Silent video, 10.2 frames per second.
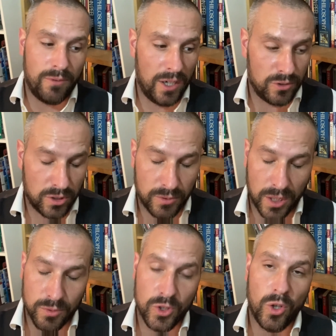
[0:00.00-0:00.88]
well,
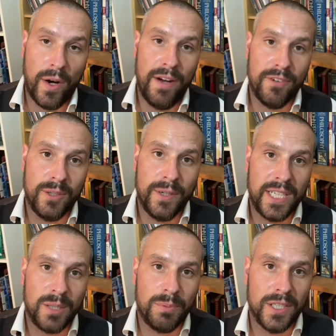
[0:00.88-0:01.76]
sometimes not every
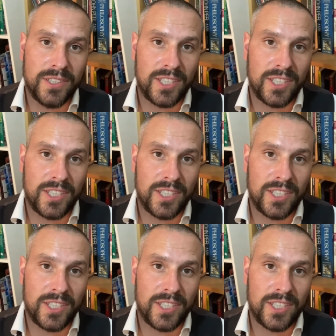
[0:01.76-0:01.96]
week, but,